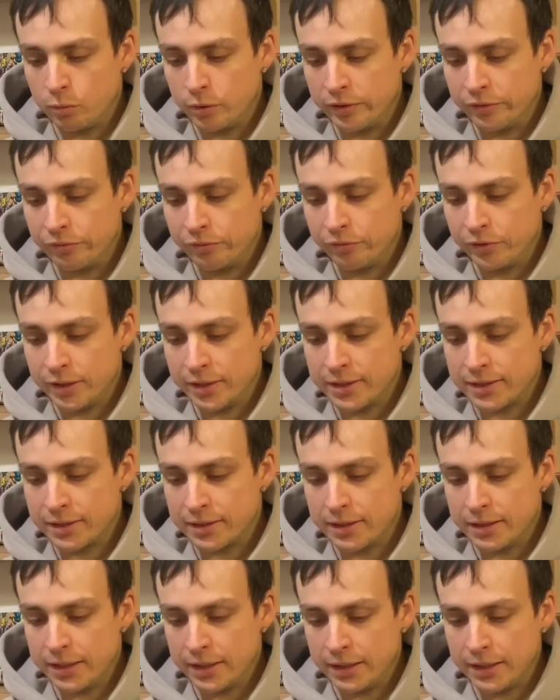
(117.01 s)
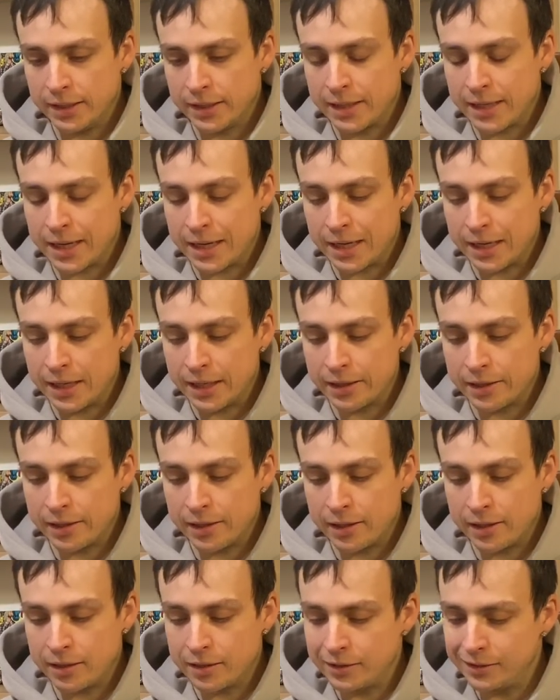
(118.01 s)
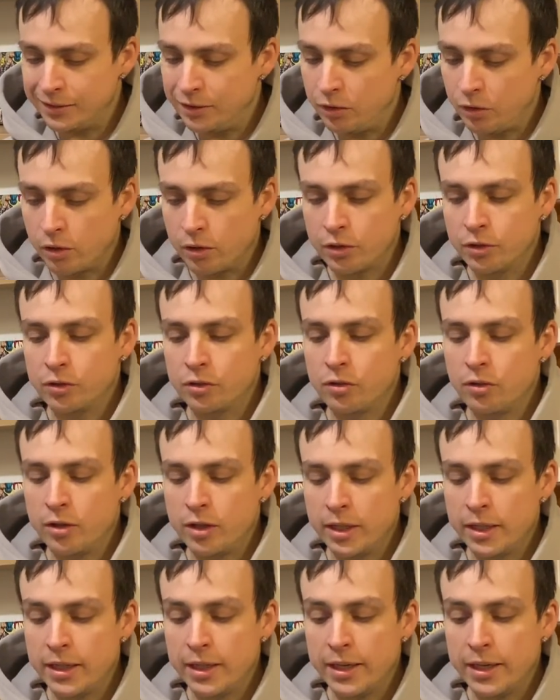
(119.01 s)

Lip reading: with this Nincada, not a shiny.